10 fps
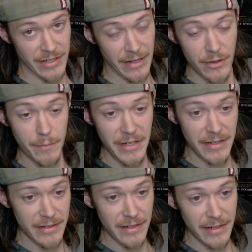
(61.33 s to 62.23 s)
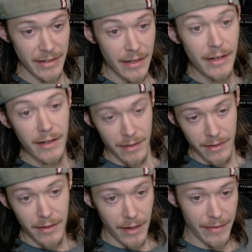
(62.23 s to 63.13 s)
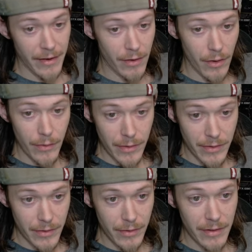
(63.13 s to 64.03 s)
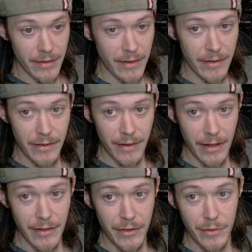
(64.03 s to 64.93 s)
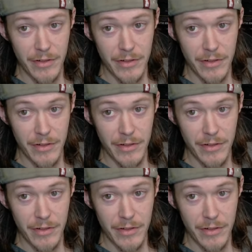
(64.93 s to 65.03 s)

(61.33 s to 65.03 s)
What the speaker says: your PC and then go into it and then let it do its